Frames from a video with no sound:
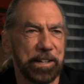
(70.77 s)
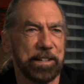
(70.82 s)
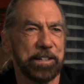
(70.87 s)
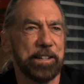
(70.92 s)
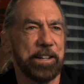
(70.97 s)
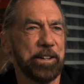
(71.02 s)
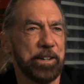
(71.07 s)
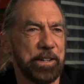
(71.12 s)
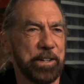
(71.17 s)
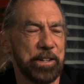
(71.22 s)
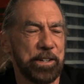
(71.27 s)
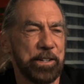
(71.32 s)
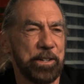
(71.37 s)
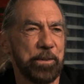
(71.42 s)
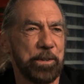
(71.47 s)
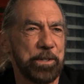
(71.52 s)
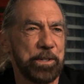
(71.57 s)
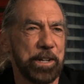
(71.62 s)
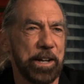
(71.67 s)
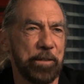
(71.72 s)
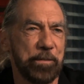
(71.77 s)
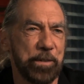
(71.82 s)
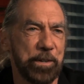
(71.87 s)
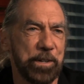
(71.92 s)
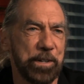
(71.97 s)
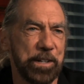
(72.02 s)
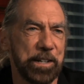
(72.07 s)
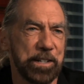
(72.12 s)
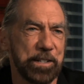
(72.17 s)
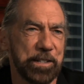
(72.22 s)
And, you do what you have
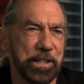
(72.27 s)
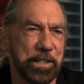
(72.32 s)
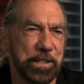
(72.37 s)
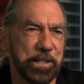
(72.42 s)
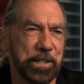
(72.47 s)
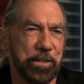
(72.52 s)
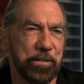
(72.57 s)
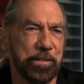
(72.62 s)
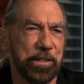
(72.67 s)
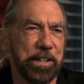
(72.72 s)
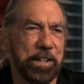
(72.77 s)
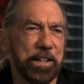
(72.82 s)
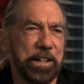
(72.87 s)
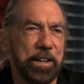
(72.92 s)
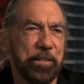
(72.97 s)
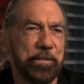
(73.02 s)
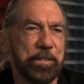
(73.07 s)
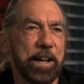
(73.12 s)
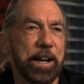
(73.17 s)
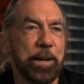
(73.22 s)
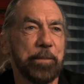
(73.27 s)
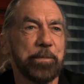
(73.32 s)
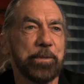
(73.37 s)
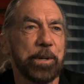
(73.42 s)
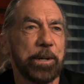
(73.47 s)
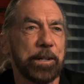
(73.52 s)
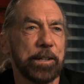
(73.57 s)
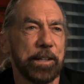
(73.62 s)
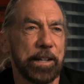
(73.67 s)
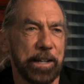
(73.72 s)
to exist if times
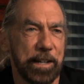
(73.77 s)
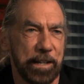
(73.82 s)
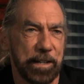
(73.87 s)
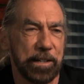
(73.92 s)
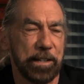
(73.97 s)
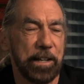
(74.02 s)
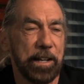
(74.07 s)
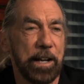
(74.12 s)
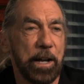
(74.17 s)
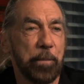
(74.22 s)
are lean.